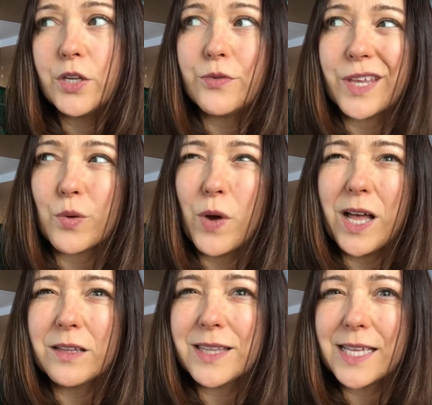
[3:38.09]
and you think,
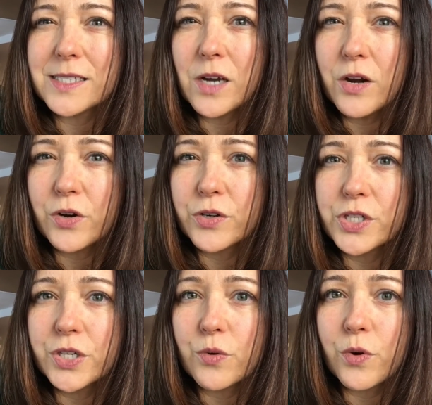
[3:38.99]
well, that's not
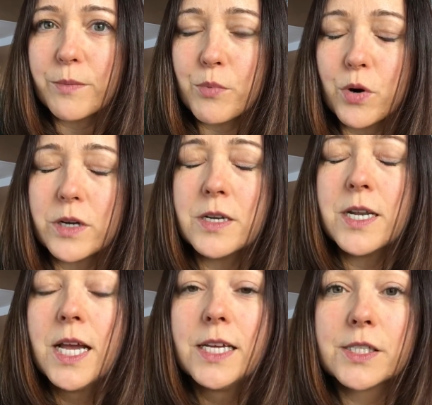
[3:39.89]
urgent or important,